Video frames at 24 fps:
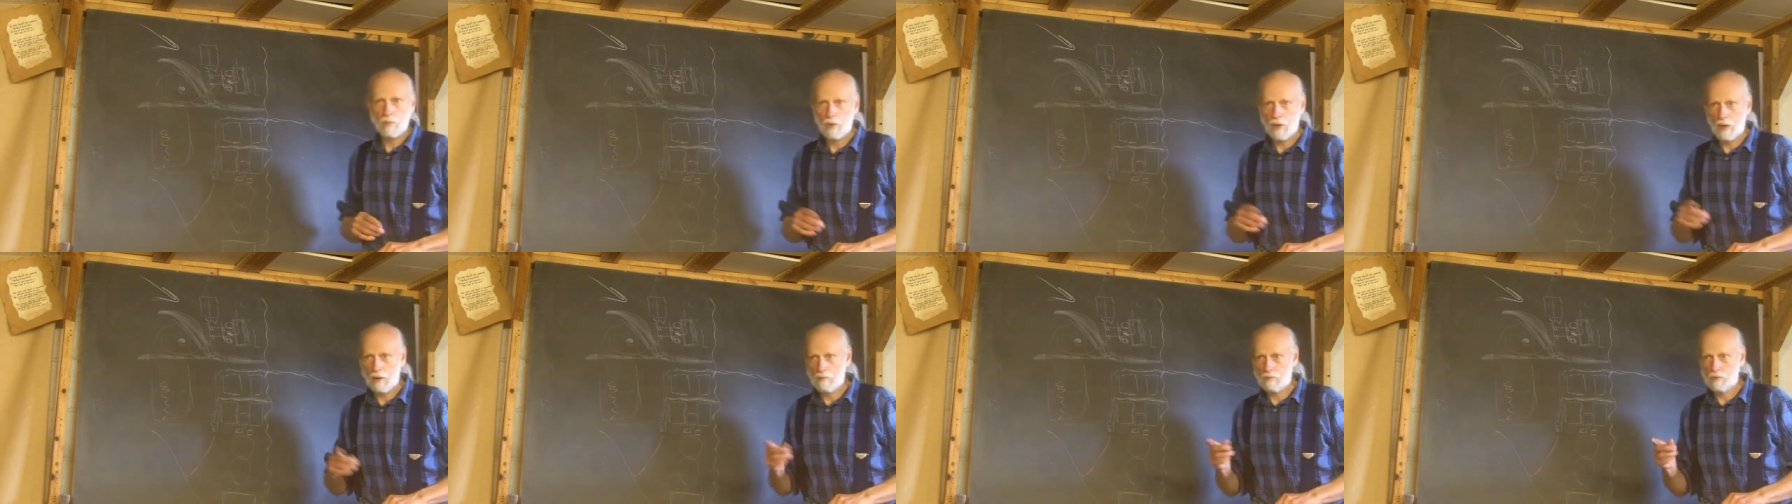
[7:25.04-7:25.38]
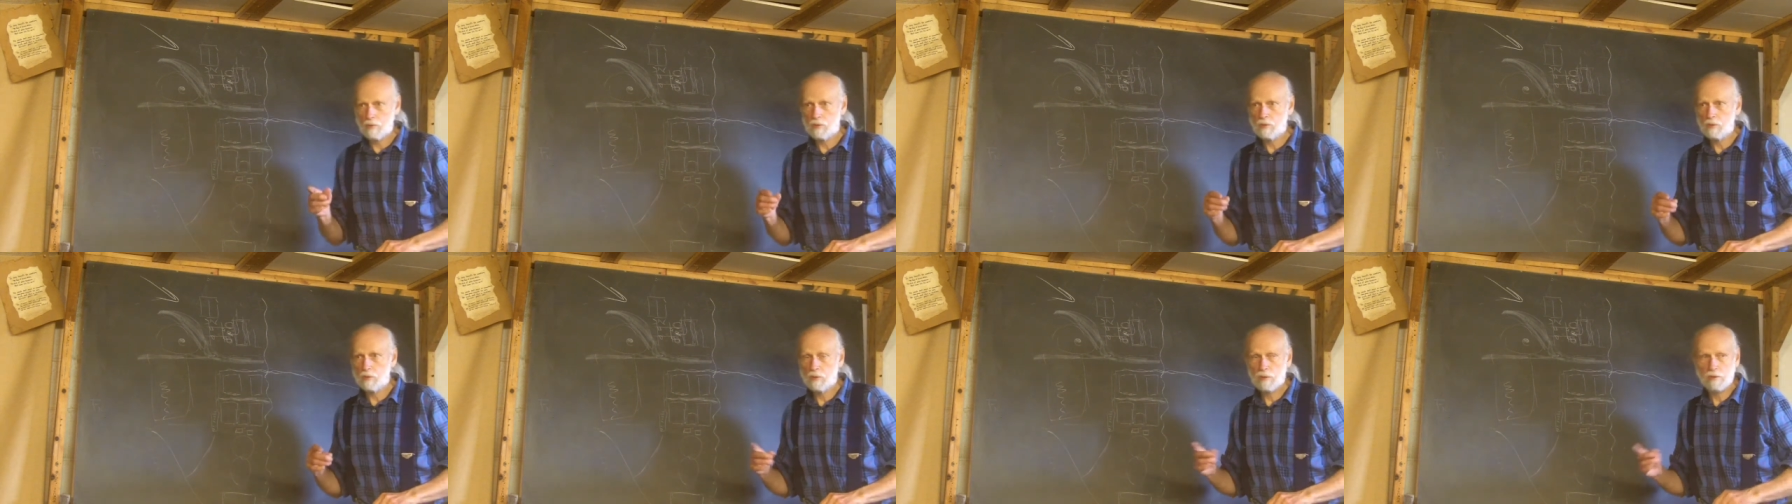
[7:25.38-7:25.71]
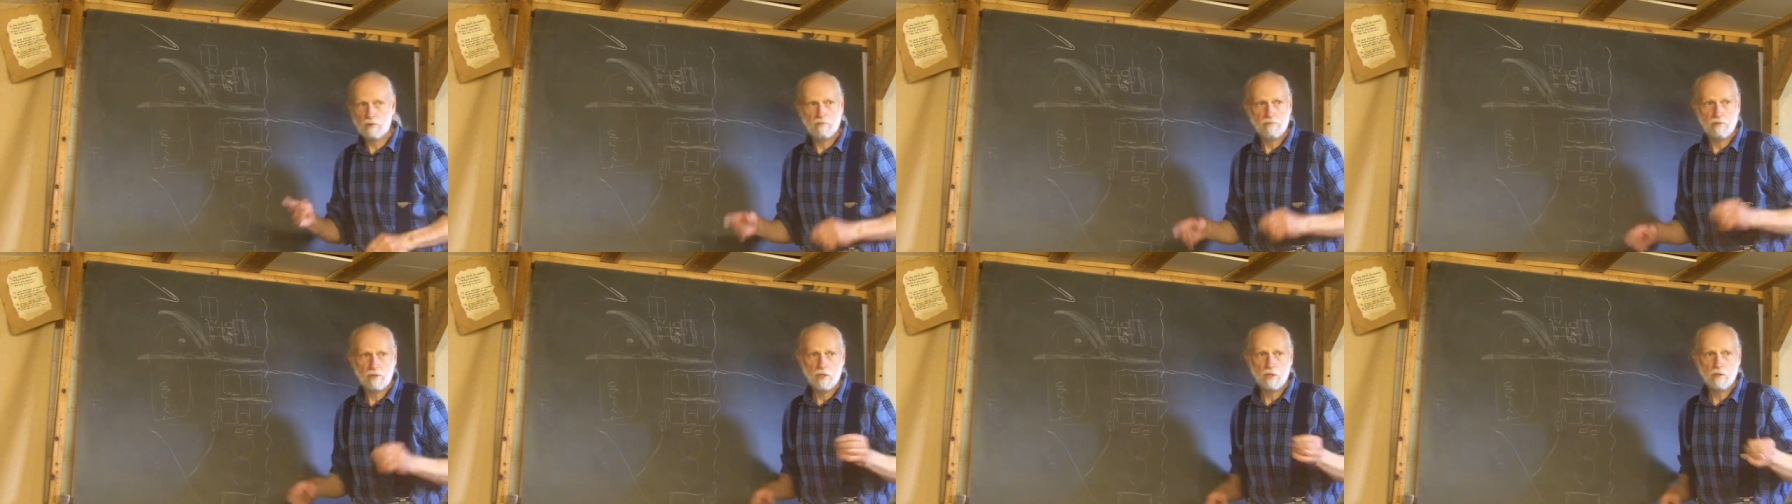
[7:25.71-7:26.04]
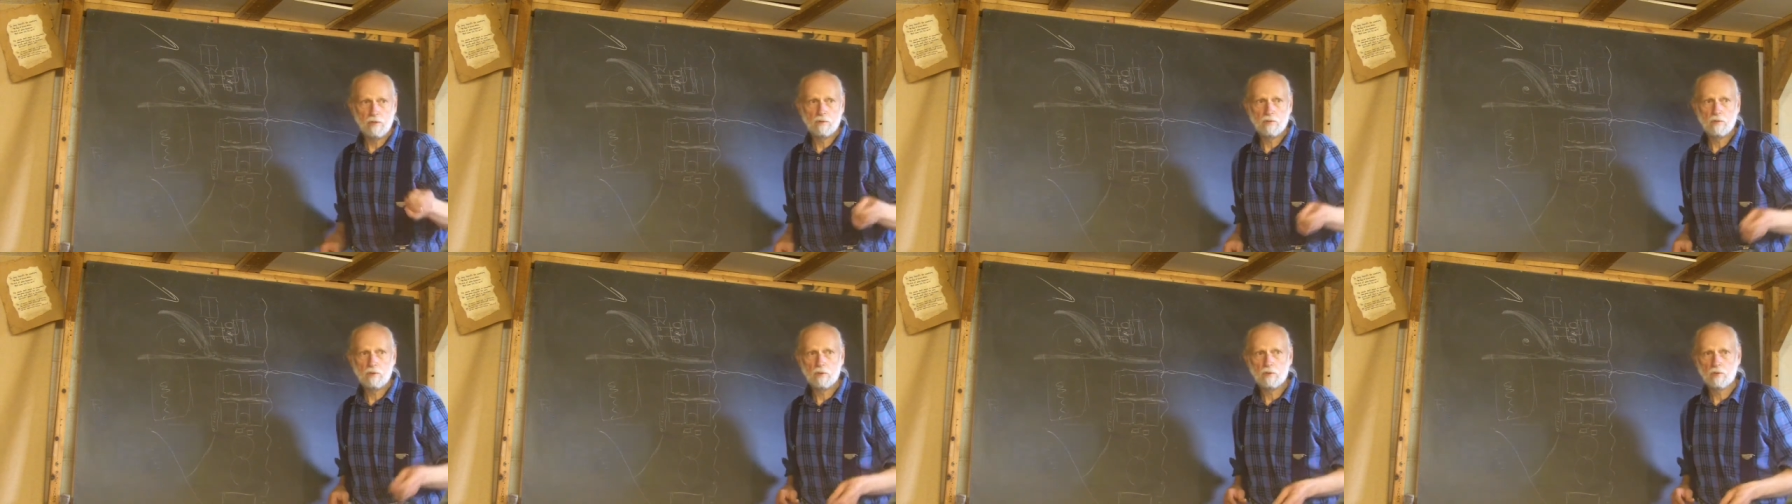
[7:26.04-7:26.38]
when I was doing the
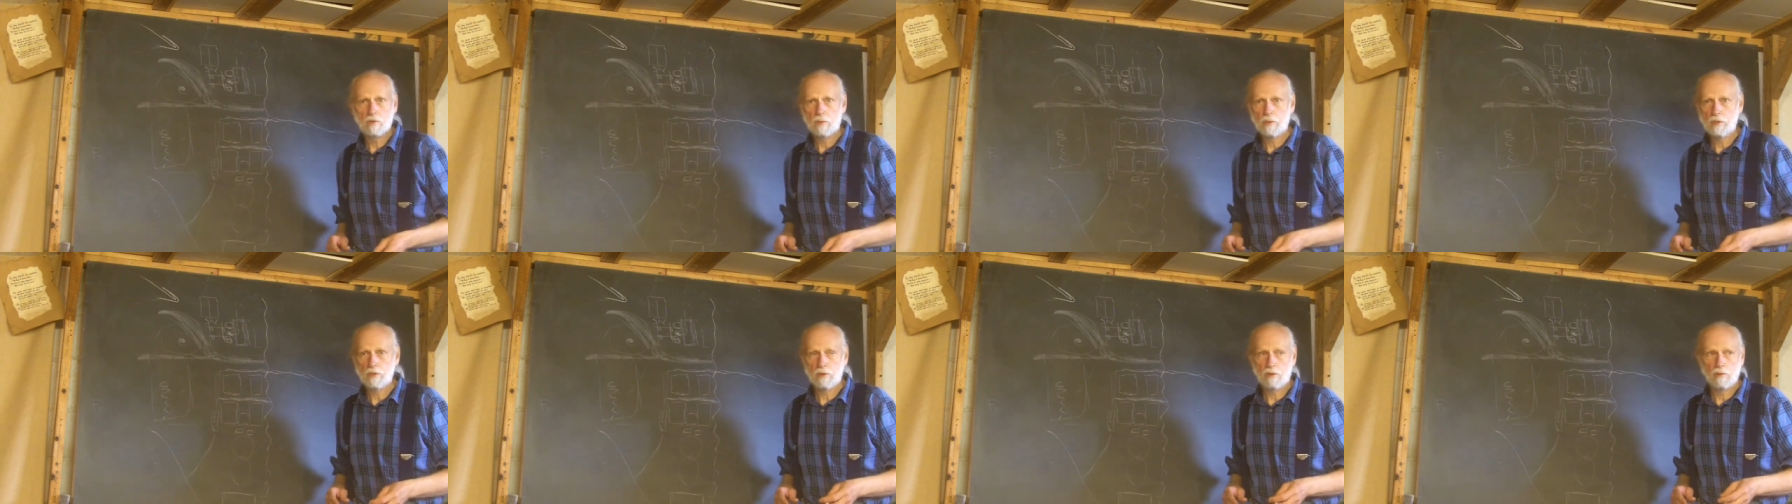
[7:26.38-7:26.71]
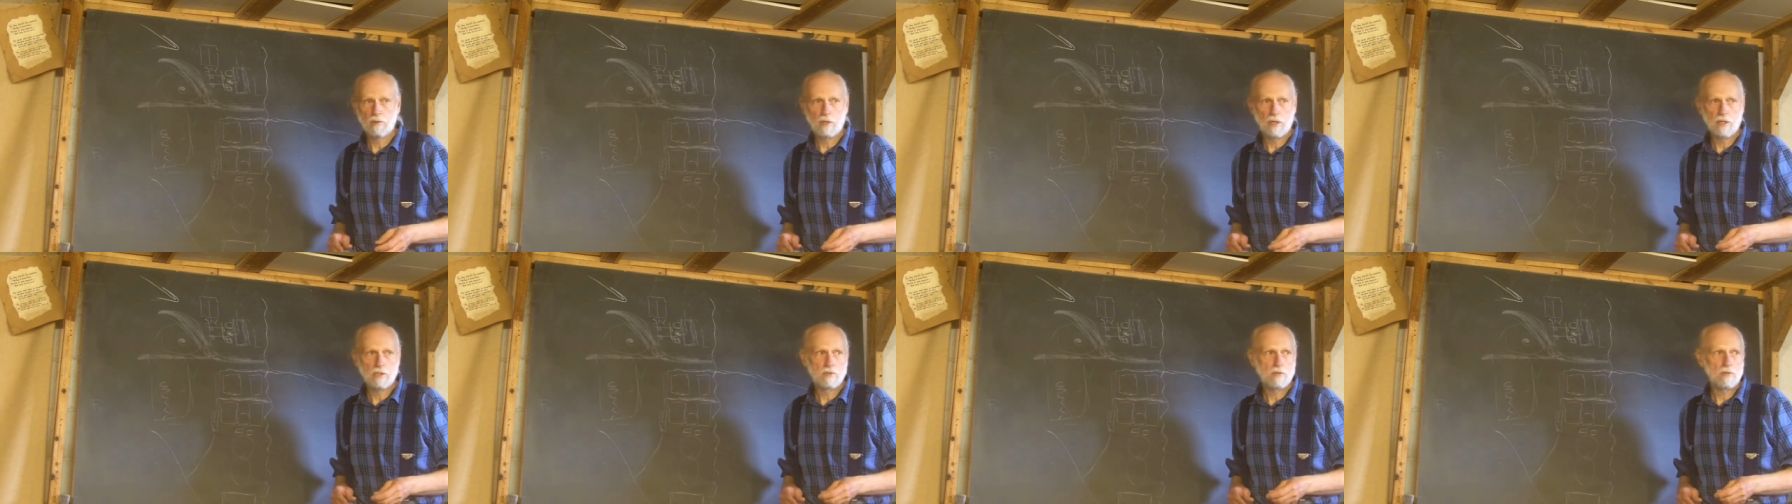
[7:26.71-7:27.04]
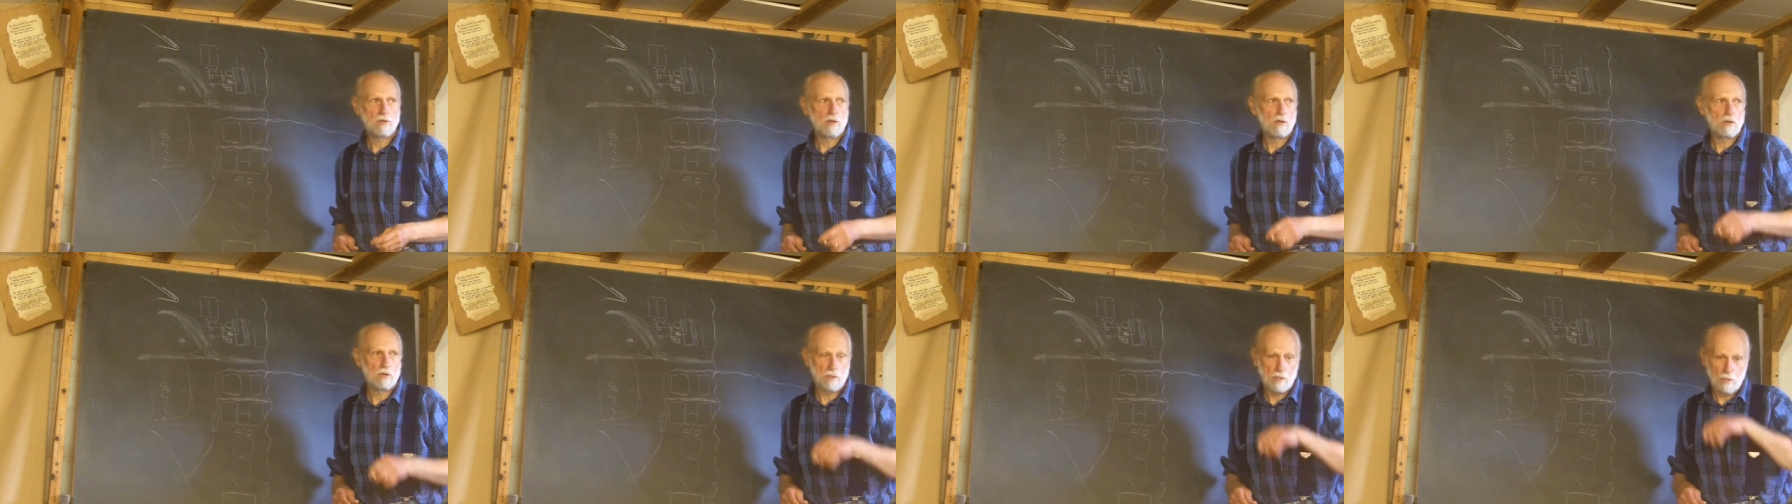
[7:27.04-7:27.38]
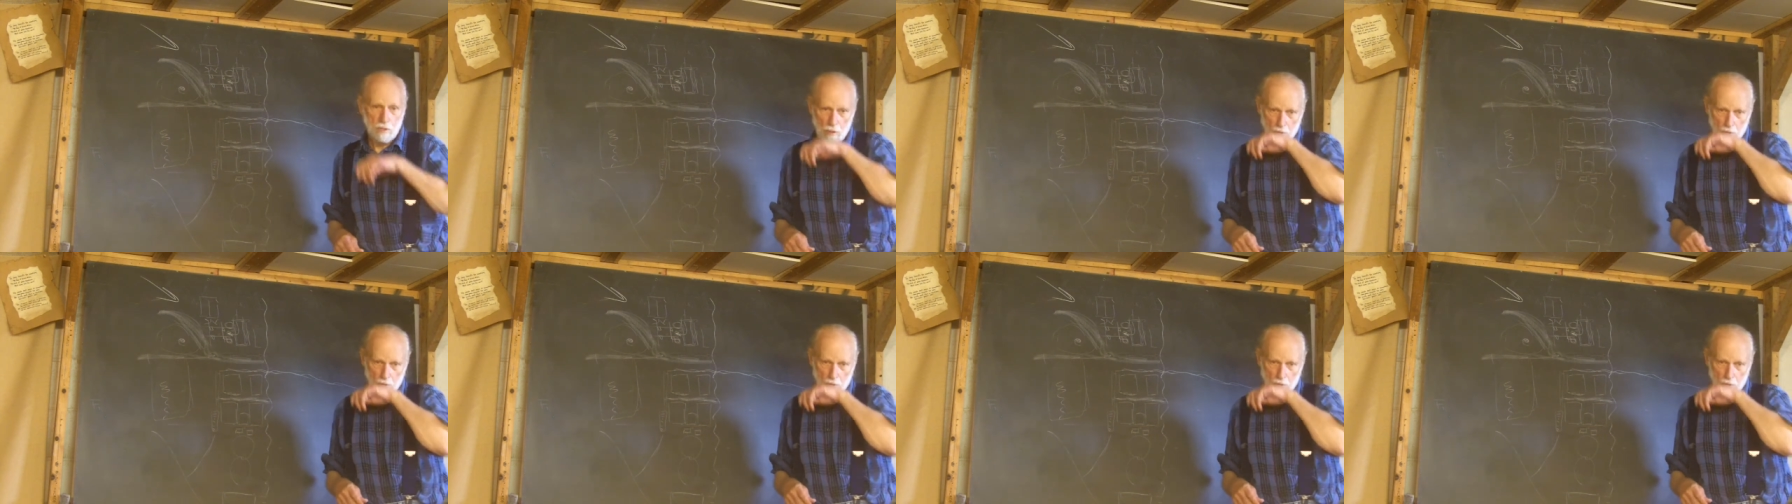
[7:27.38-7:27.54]
videos on Switzerland, I saw it